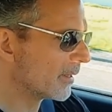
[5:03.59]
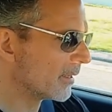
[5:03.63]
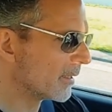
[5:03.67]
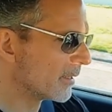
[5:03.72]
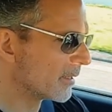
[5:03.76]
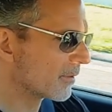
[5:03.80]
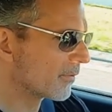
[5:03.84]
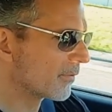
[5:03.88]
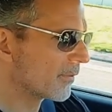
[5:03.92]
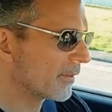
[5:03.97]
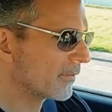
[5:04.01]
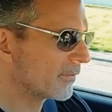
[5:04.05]

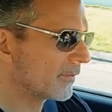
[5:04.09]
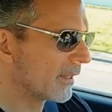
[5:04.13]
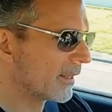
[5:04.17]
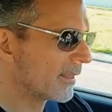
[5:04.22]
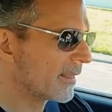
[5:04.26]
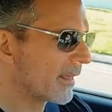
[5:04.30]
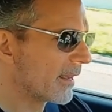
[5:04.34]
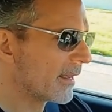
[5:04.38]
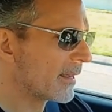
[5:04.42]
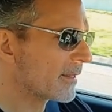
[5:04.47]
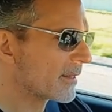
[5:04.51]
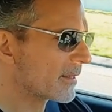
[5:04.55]
these
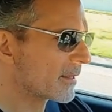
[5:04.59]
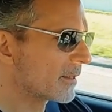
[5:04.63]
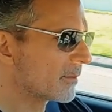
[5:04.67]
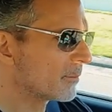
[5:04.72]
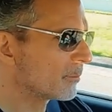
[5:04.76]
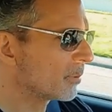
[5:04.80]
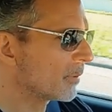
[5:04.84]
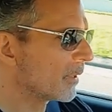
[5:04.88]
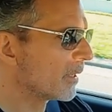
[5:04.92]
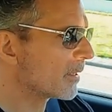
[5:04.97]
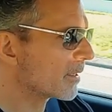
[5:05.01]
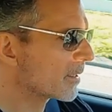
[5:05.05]
50,000
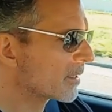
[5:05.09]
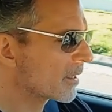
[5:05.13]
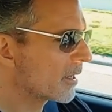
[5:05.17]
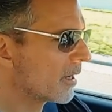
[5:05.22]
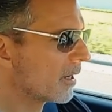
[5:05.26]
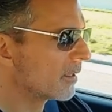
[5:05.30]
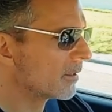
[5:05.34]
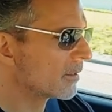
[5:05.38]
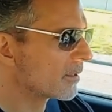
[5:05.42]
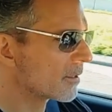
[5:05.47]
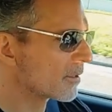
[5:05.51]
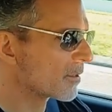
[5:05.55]
plus
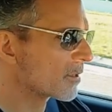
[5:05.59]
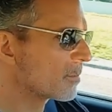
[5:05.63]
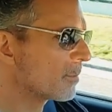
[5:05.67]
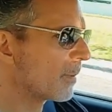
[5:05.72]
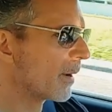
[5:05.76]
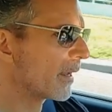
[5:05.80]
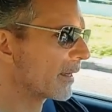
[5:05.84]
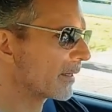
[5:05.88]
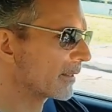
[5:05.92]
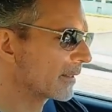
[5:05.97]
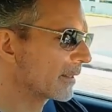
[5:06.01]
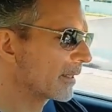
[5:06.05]
colors
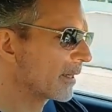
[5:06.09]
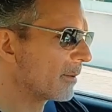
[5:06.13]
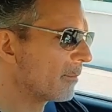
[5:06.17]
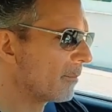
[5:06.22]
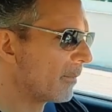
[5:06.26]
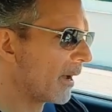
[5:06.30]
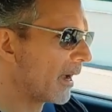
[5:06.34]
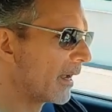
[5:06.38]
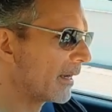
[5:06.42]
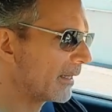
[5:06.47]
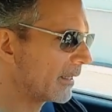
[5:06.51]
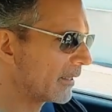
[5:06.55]
by
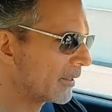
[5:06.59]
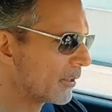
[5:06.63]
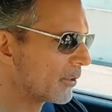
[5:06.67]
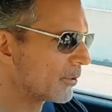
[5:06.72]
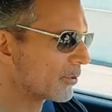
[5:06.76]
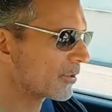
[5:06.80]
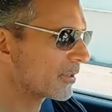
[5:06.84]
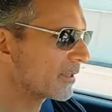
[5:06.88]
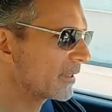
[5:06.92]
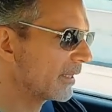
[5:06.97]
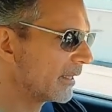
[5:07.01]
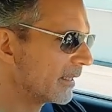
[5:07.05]
combining
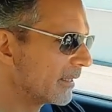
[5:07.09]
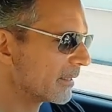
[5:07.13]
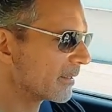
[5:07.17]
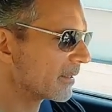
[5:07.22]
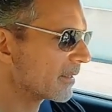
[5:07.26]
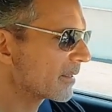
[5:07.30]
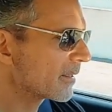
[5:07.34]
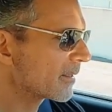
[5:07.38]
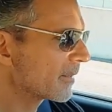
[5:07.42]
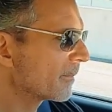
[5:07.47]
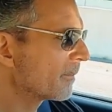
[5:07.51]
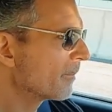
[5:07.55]
those
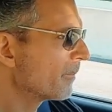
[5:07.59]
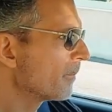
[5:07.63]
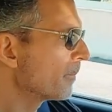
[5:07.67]
tints.